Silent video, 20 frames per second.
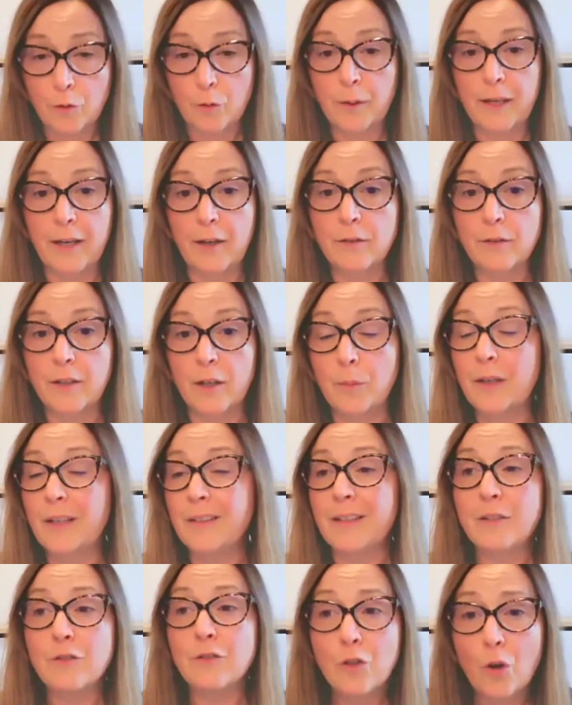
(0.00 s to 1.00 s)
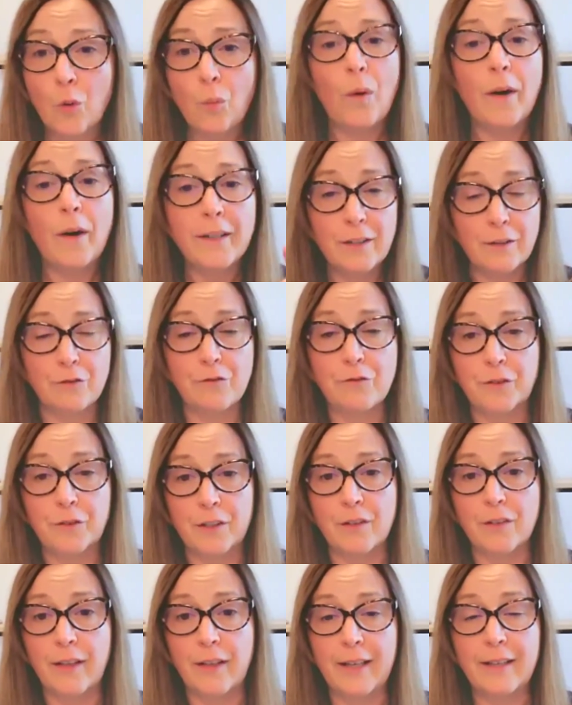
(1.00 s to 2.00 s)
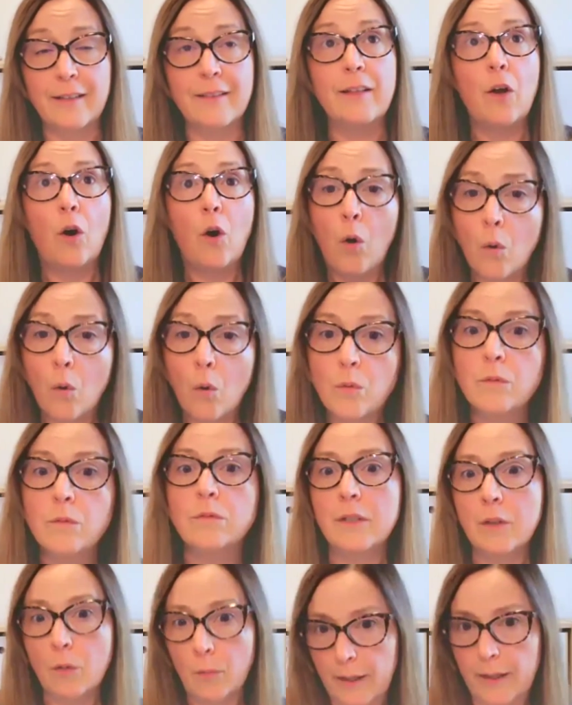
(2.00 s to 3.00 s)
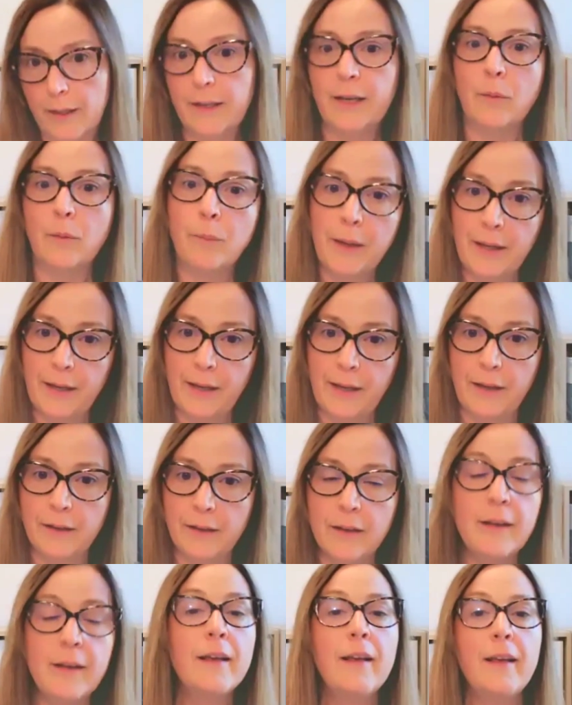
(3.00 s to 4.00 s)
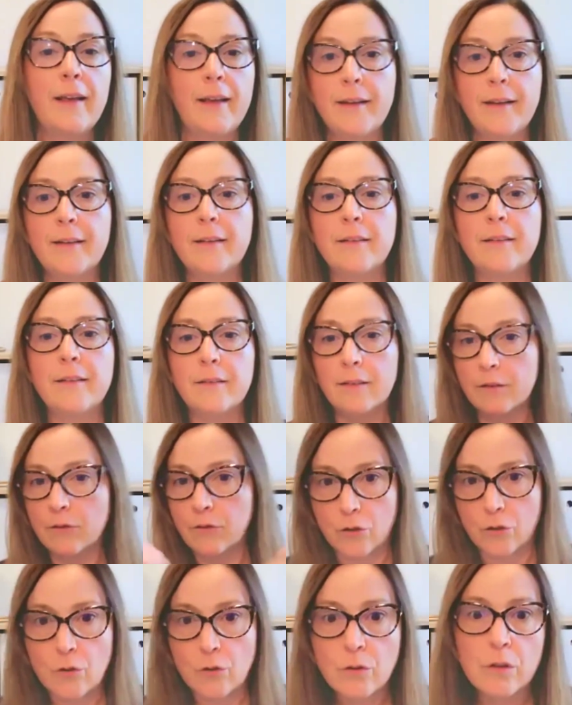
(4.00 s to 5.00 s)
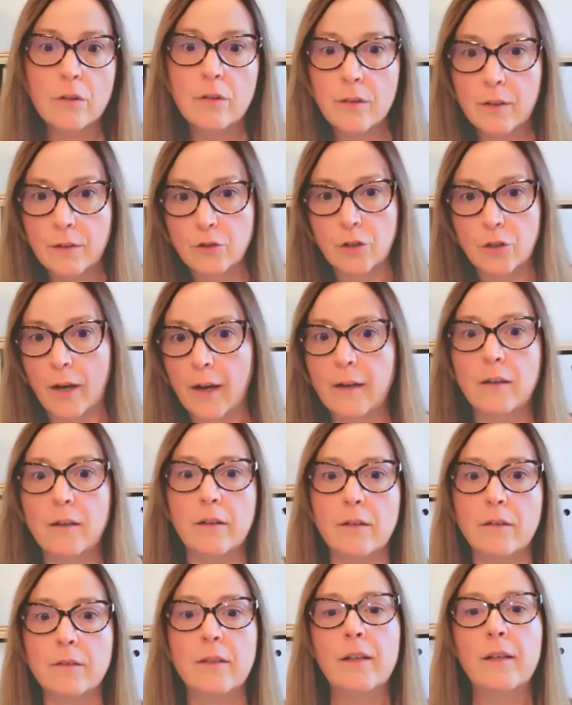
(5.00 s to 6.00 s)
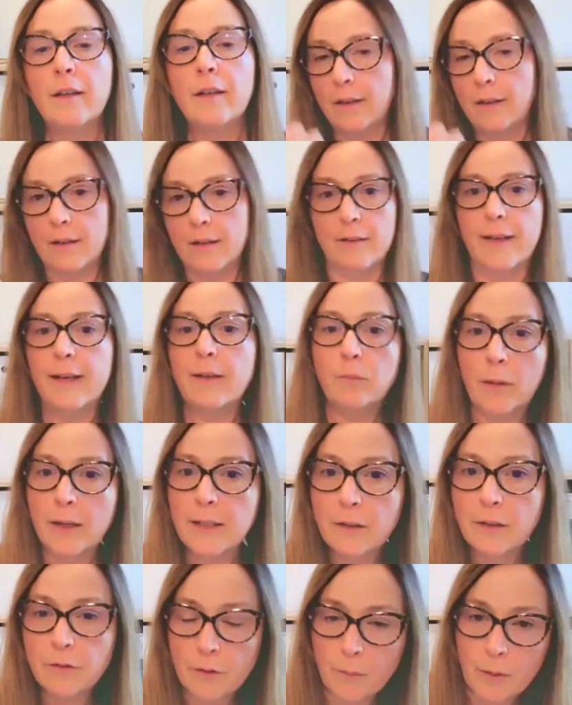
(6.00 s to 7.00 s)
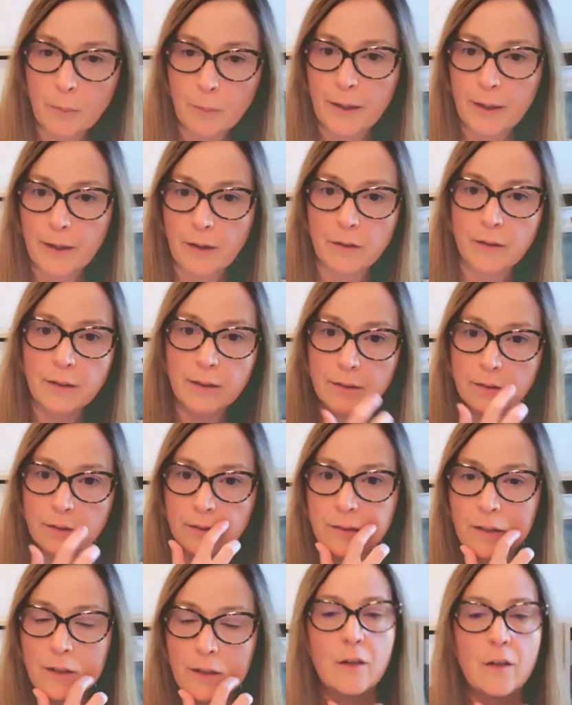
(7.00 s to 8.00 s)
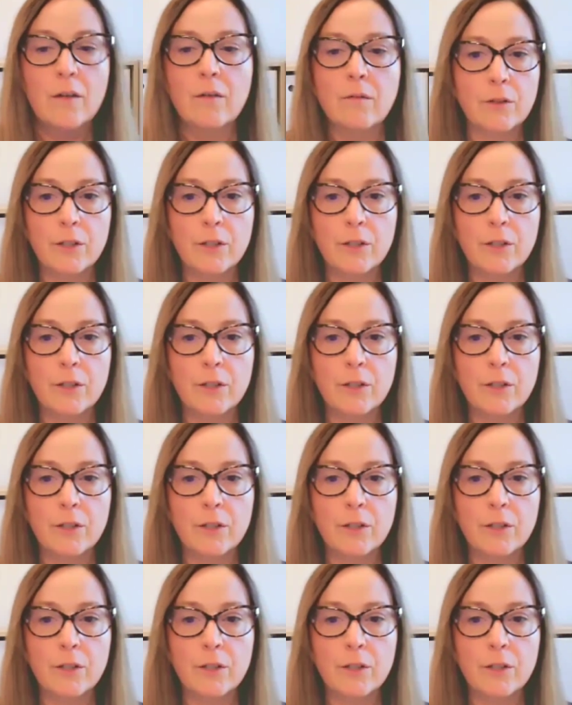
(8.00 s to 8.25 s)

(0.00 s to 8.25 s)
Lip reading: I'm throwing out there because I don't want you to feel like the only way to get paid is to tutor the child, collect money from the parents,